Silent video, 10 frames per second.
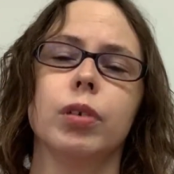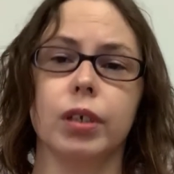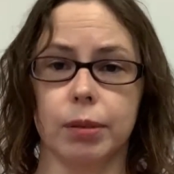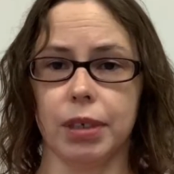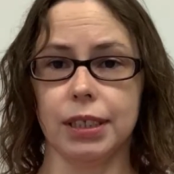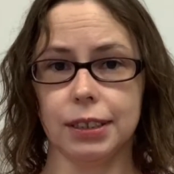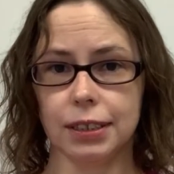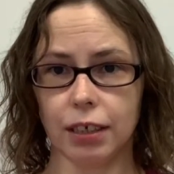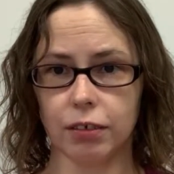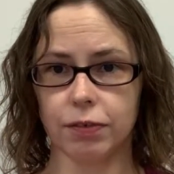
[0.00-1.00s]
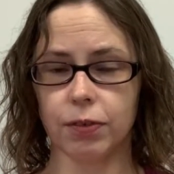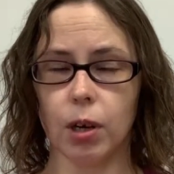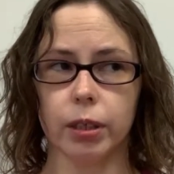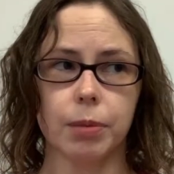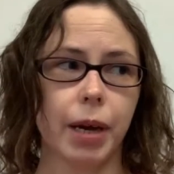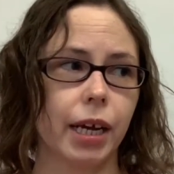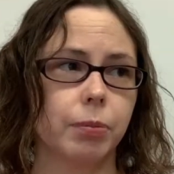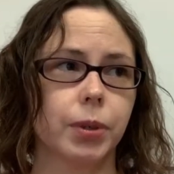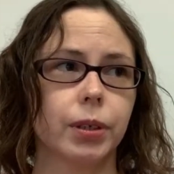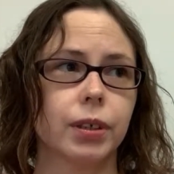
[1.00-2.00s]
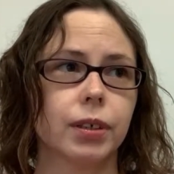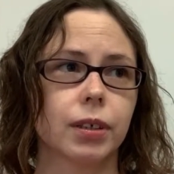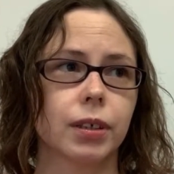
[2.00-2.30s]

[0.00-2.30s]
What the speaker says: putting myself on the back burner.